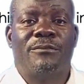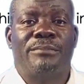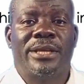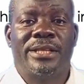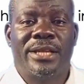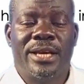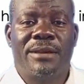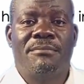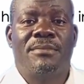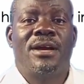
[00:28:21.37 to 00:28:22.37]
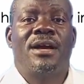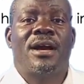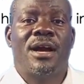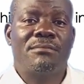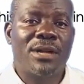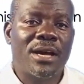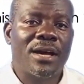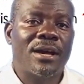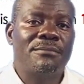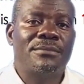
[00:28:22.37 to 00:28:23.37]
by the name
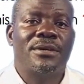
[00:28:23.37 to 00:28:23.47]
Abraham